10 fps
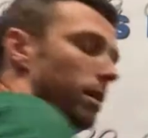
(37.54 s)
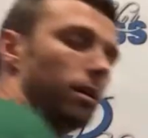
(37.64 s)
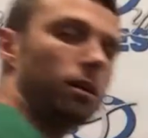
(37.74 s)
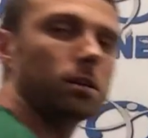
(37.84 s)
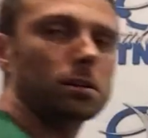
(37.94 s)

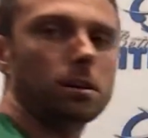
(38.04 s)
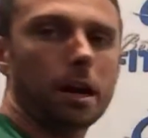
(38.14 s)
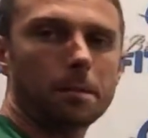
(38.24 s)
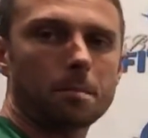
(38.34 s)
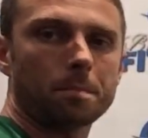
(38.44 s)
All
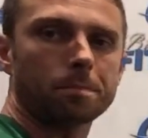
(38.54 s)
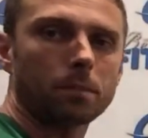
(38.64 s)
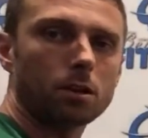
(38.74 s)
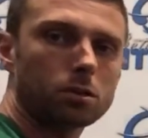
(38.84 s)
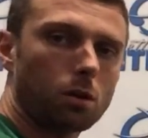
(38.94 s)
right,
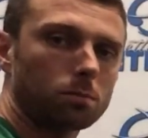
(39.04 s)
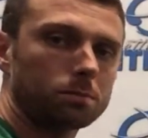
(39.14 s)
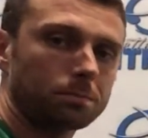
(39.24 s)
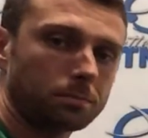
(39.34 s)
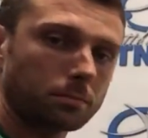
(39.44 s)
so
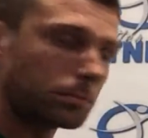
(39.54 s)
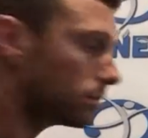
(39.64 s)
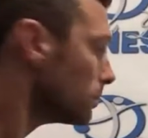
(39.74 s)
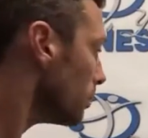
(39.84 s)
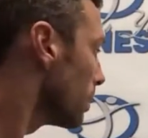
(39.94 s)

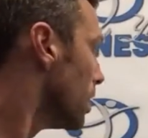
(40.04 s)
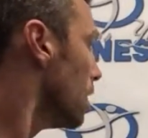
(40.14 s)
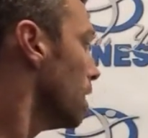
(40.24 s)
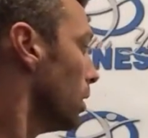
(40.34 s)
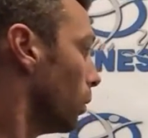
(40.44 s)

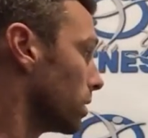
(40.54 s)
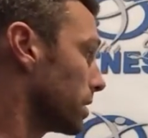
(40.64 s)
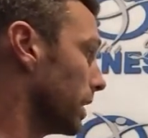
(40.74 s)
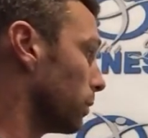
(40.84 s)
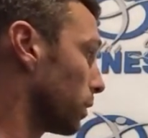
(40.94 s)
once
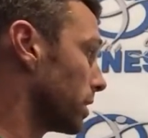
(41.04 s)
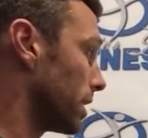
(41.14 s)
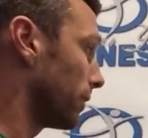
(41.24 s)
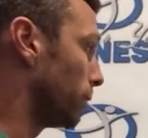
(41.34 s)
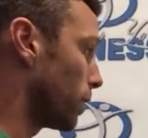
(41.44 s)
again, we're going to
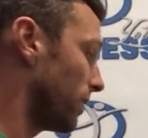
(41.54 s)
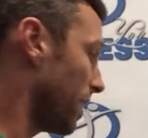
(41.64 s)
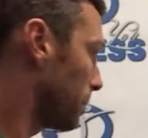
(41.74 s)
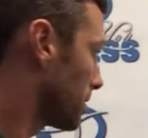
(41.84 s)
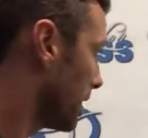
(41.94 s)
take
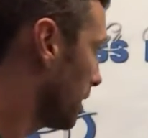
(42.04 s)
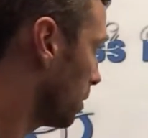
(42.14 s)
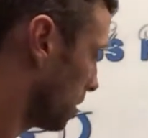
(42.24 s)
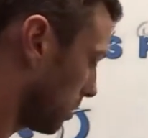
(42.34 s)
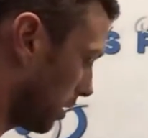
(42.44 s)
45%,
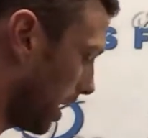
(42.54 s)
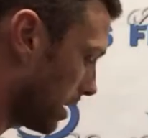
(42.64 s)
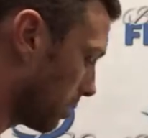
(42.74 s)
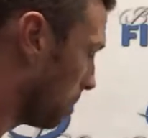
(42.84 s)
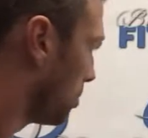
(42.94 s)
okay,
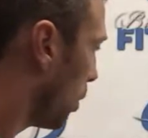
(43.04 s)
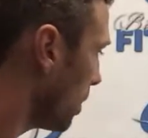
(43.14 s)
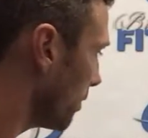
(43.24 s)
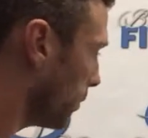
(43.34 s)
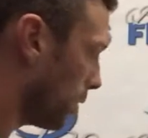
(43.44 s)
so
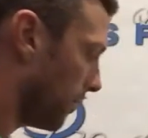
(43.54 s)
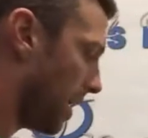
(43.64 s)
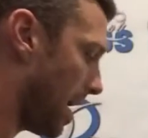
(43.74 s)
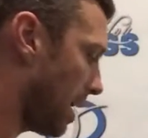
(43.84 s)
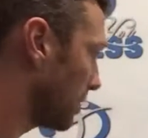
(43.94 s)

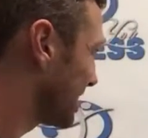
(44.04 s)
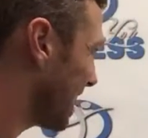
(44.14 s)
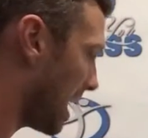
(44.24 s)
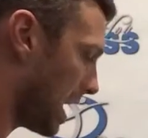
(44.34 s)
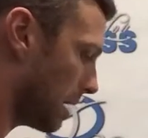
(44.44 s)
0.45
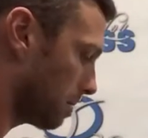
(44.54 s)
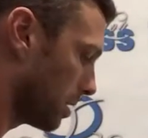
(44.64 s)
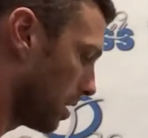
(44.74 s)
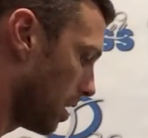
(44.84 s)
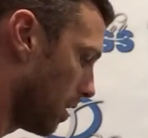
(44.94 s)
times
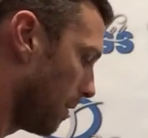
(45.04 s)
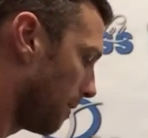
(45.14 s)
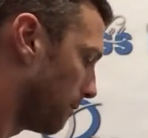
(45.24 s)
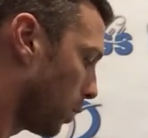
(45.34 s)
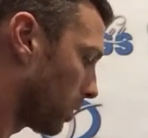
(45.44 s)

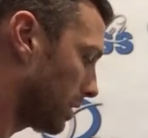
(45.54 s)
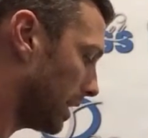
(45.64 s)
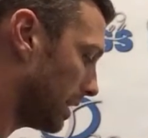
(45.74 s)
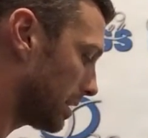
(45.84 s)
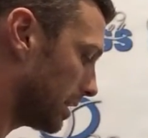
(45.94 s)

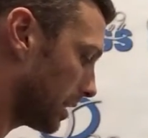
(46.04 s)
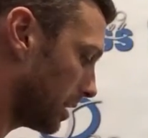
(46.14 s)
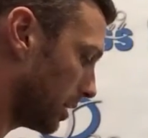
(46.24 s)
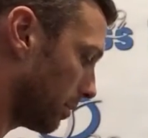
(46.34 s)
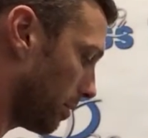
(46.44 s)

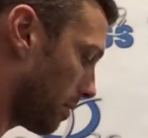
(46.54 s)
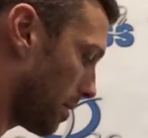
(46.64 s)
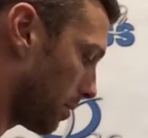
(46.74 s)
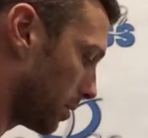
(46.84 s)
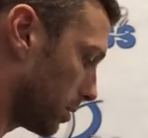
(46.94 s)
1463.
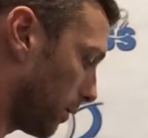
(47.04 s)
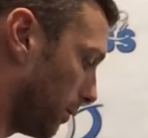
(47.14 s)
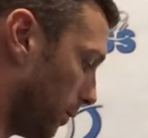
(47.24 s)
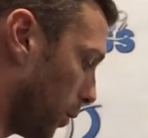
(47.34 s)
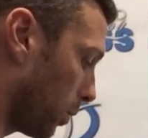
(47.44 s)
Remember, so
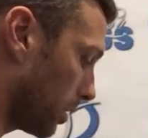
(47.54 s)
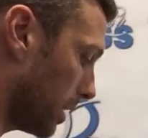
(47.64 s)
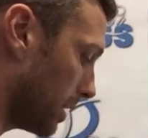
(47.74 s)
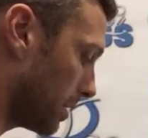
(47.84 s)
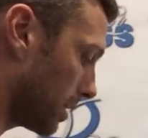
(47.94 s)

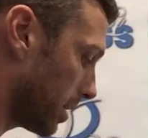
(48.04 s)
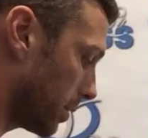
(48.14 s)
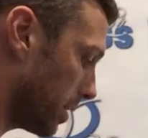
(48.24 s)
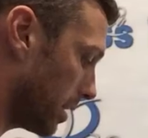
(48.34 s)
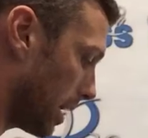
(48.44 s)

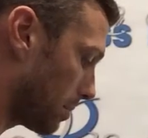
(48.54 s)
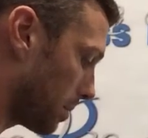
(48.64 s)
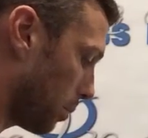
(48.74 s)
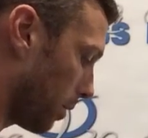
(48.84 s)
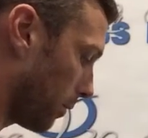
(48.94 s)
1463 times the
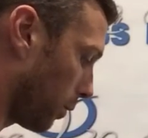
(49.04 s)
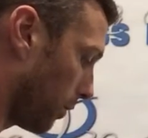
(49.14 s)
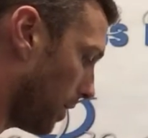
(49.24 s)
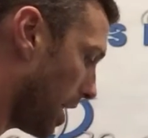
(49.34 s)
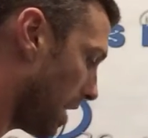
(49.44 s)

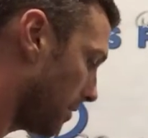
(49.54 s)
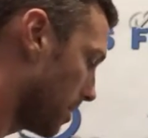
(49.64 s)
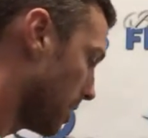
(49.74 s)
0.45, and